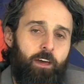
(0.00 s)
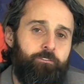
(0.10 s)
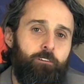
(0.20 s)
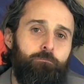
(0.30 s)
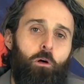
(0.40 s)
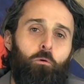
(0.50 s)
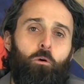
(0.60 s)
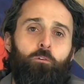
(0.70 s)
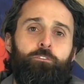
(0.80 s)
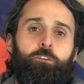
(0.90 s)
that the
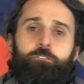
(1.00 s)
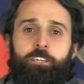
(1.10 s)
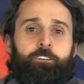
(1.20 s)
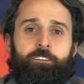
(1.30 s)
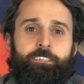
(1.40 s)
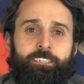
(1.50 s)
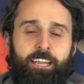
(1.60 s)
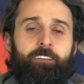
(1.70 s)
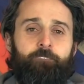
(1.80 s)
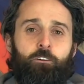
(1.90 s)
local news here in
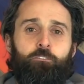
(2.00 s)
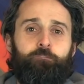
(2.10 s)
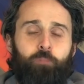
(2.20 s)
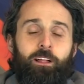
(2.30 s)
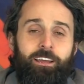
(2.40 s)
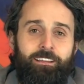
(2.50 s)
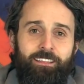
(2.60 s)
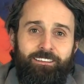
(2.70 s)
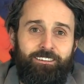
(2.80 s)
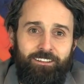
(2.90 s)
Denver was playing
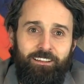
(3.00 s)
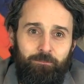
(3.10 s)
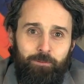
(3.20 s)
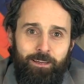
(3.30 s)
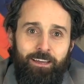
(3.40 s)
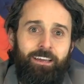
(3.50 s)
this clip.